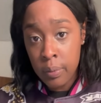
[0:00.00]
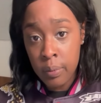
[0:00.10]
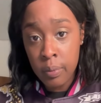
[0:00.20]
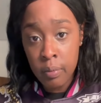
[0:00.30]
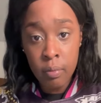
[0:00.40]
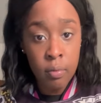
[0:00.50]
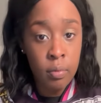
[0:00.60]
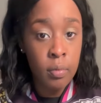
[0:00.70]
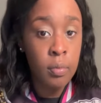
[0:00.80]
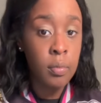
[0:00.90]

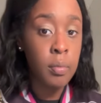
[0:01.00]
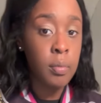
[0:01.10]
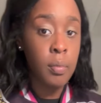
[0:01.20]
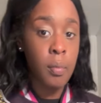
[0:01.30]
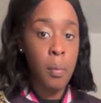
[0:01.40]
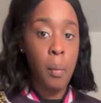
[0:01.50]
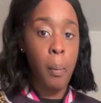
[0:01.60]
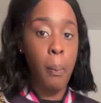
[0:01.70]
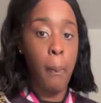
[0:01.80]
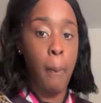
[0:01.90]

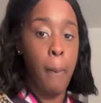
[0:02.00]
[no speech]